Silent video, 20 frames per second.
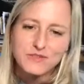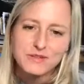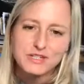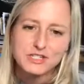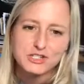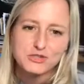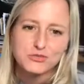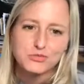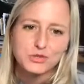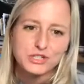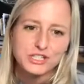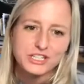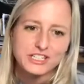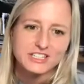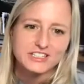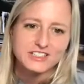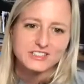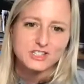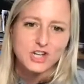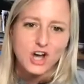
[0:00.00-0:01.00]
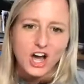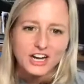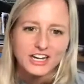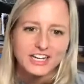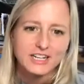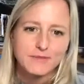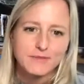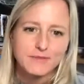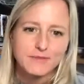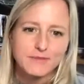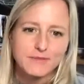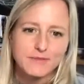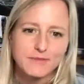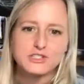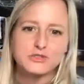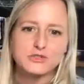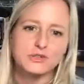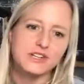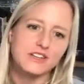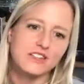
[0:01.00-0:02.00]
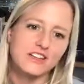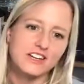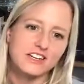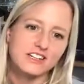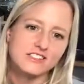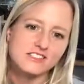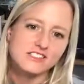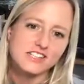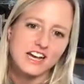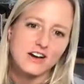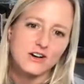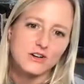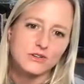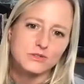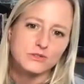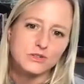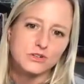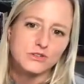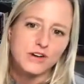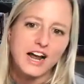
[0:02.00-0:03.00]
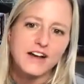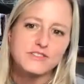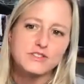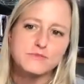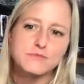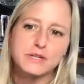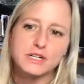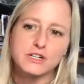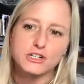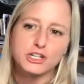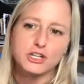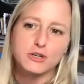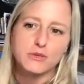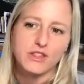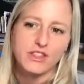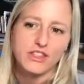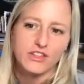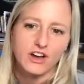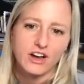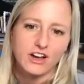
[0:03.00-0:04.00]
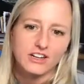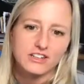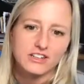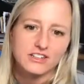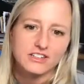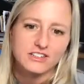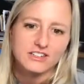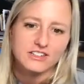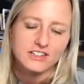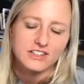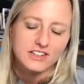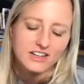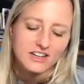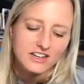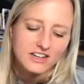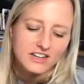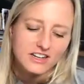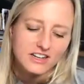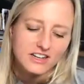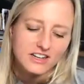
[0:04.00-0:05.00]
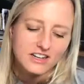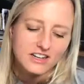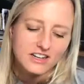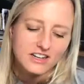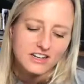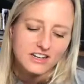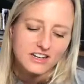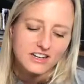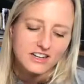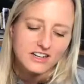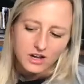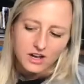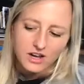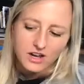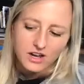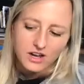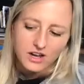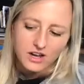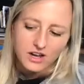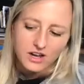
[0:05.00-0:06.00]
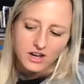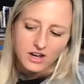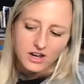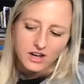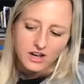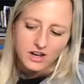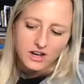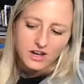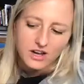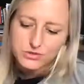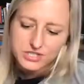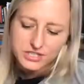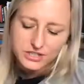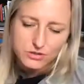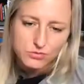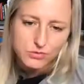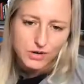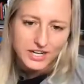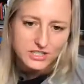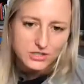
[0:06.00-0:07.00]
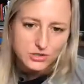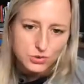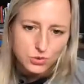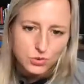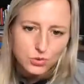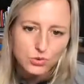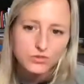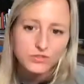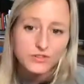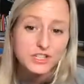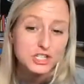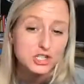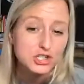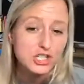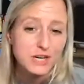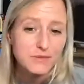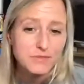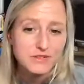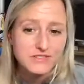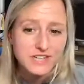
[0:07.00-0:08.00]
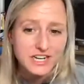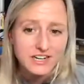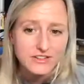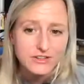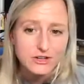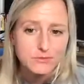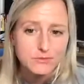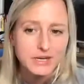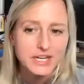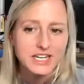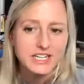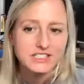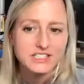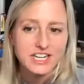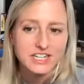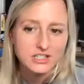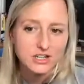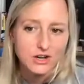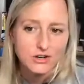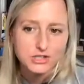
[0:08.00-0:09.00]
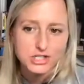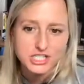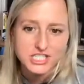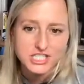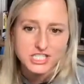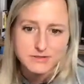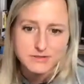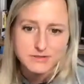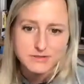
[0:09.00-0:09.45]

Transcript: just really talking about these three things: how graphs mirror human thought, how through using the right tool for the shape of data, they're making technology teams more